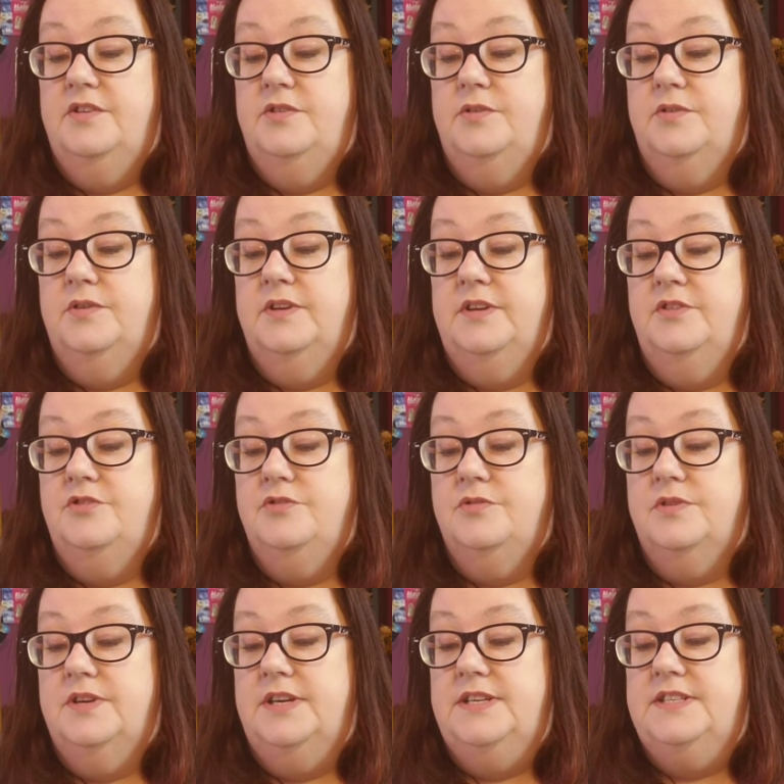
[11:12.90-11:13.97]
You'll
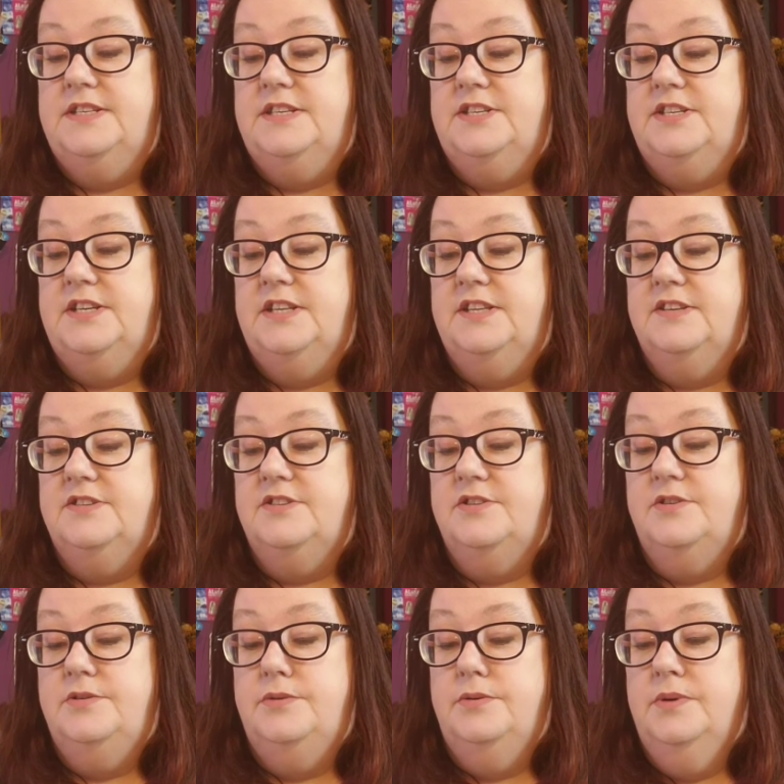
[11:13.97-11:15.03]
enjoy stitching this
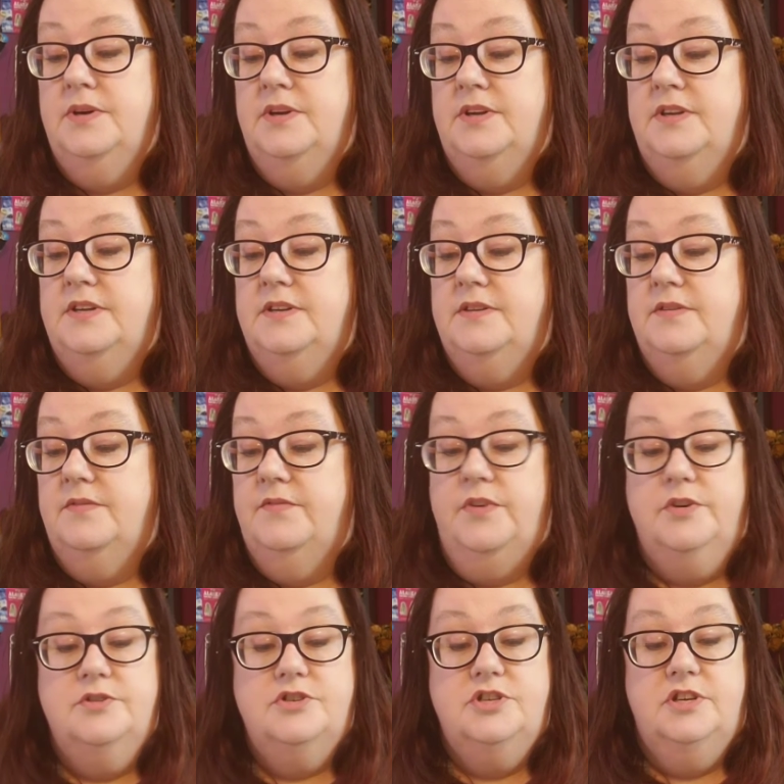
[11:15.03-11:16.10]
new
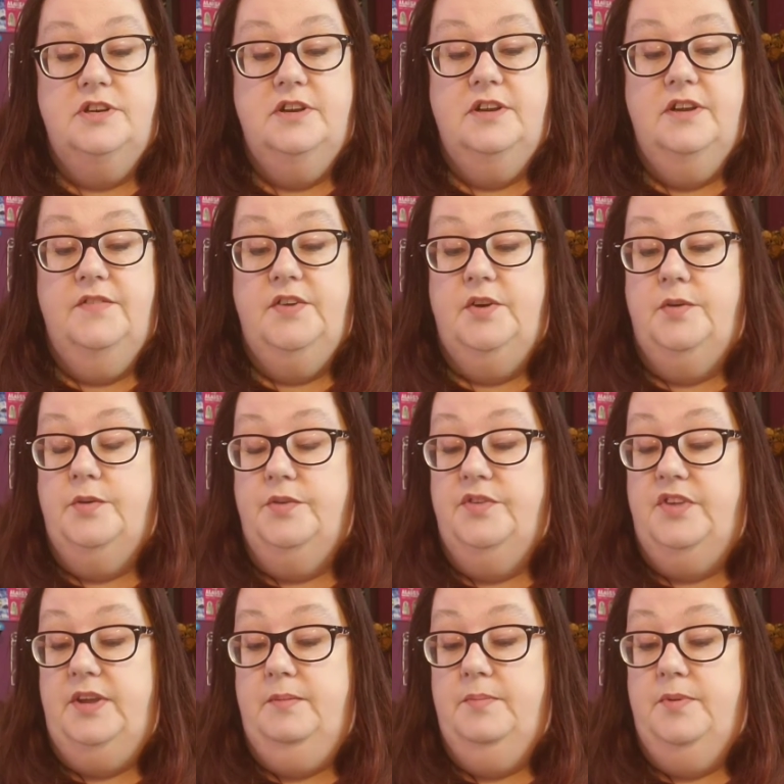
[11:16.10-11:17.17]
version of an old
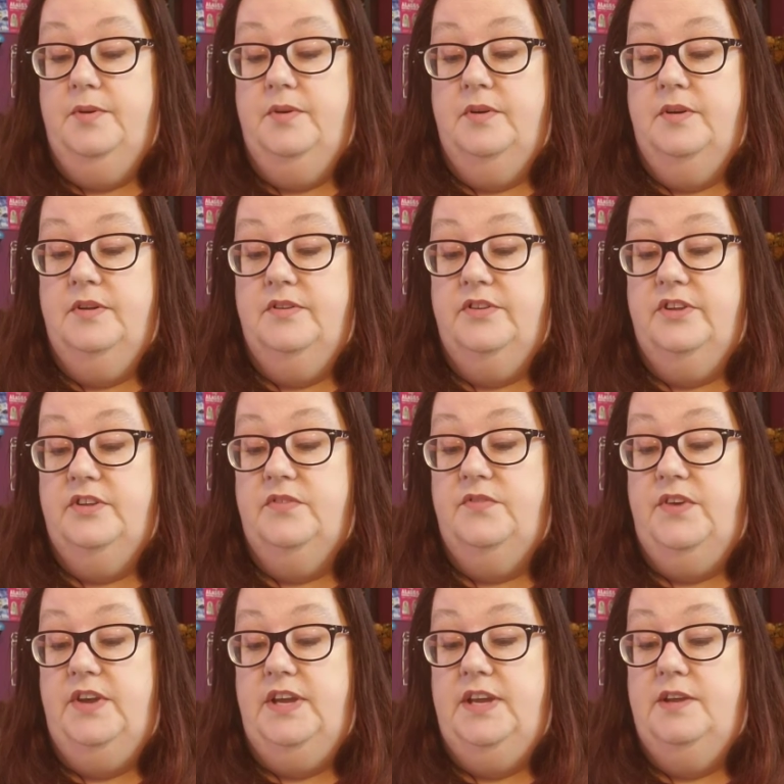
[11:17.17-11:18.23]
sampler, says
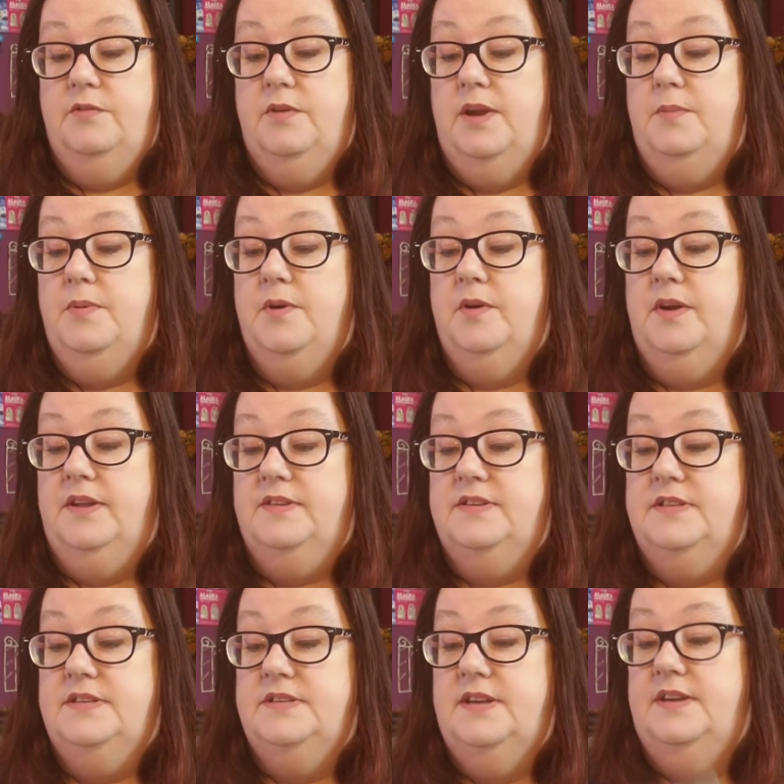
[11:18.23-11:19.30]
Fay and Ray Perkins,
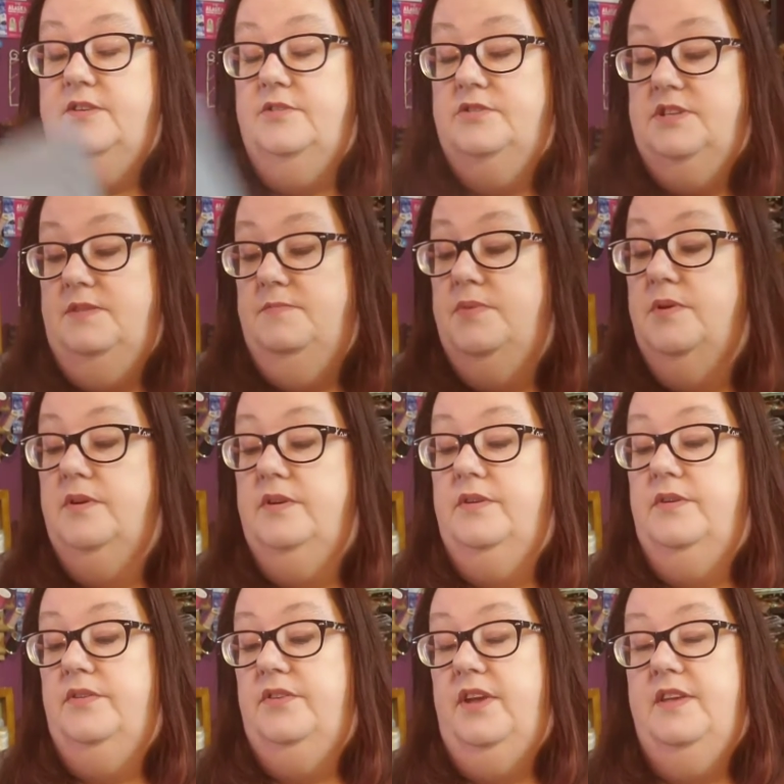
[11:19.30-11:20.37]
designers and partners.